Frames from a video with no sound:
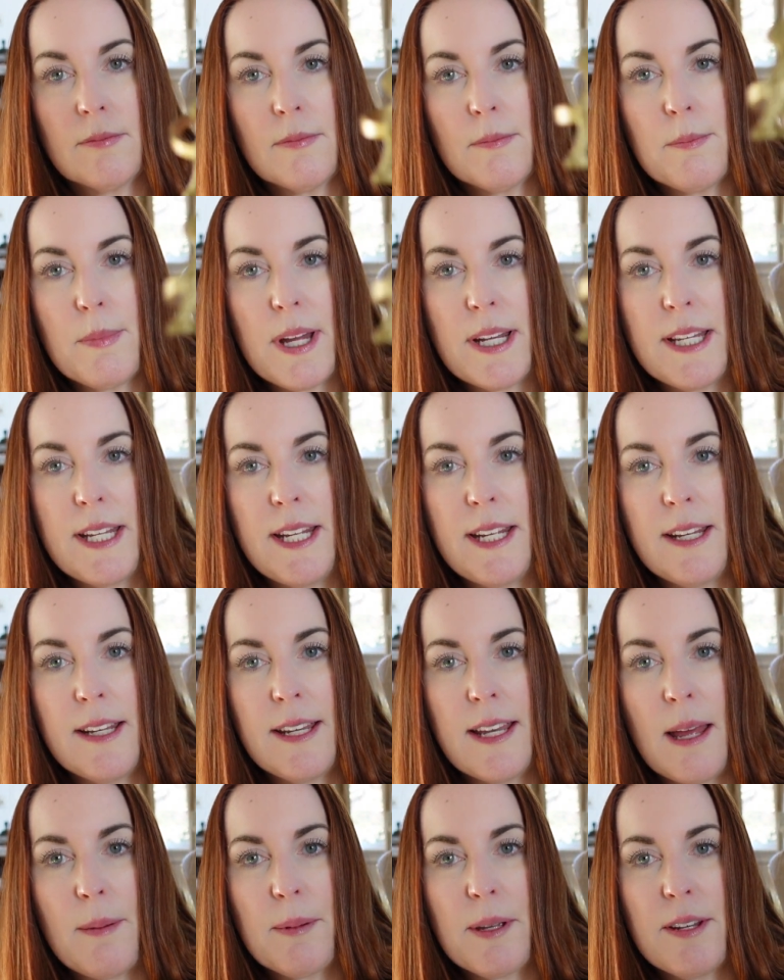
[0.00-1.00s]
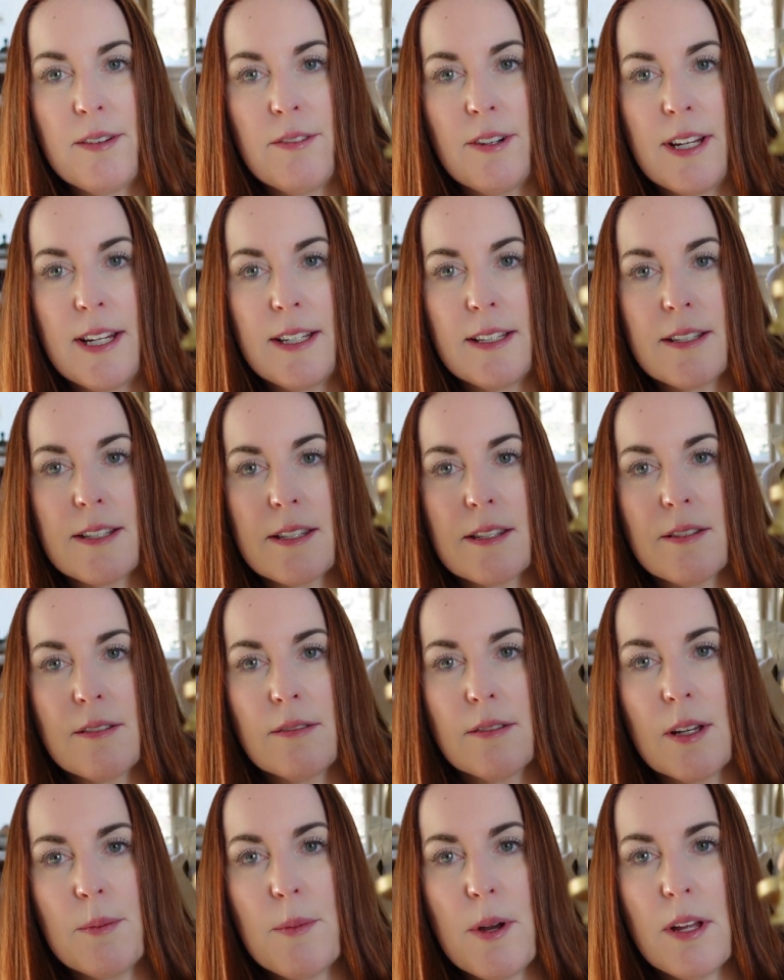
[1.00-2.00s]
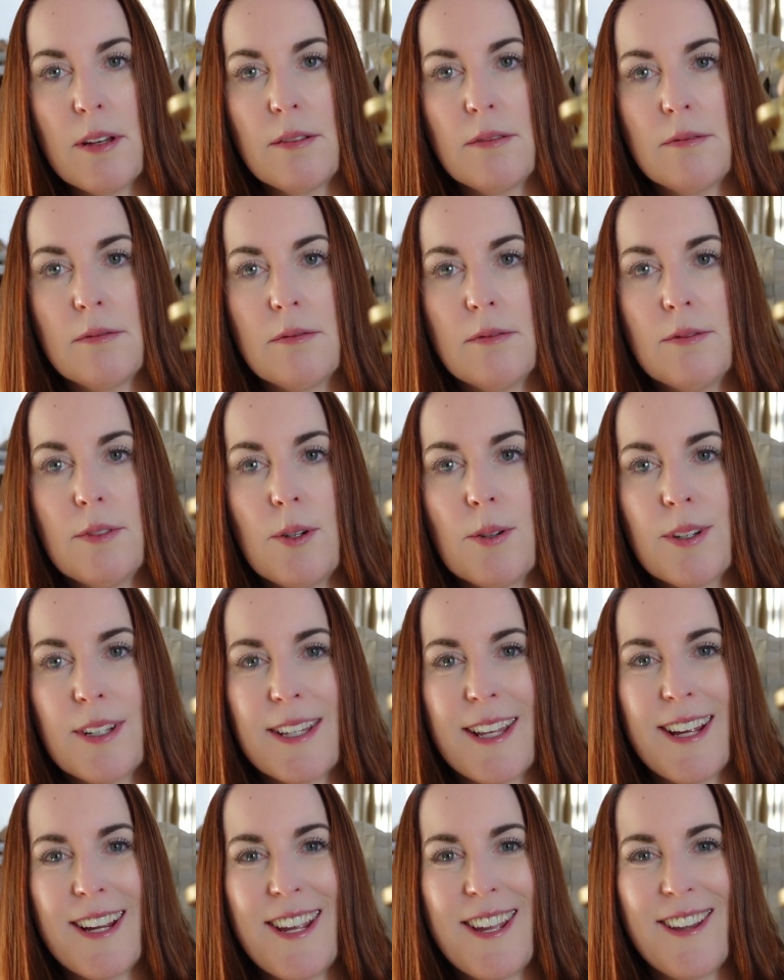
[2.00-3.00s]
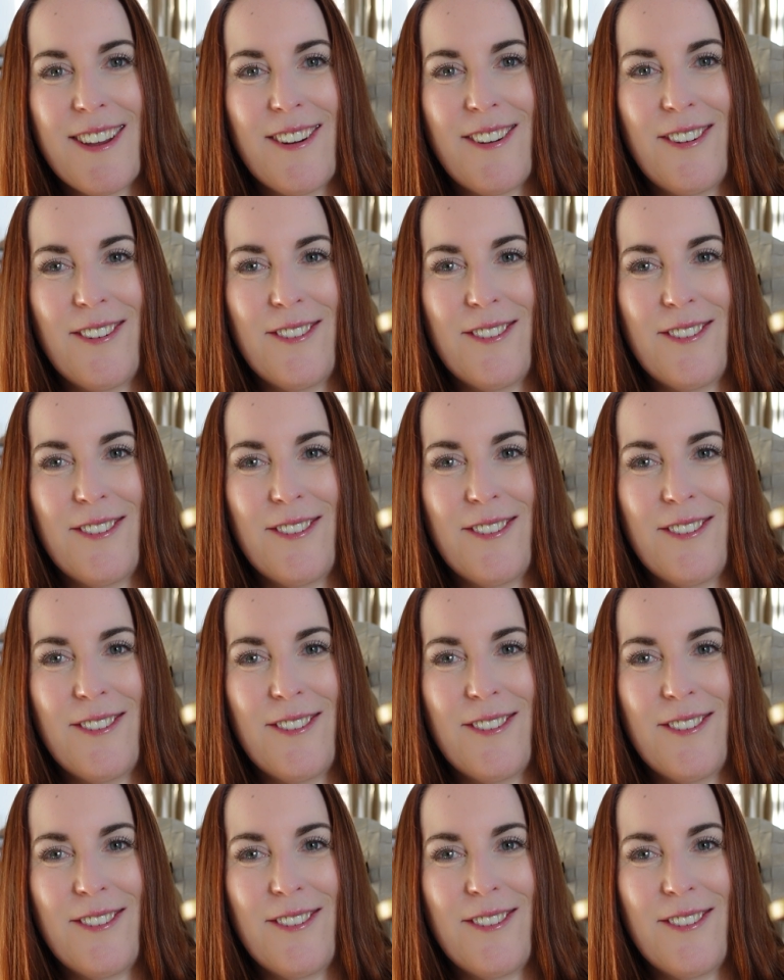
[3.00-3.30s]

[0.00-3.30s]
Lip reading: Bunny napkin rings. Come on. Okay, there you go.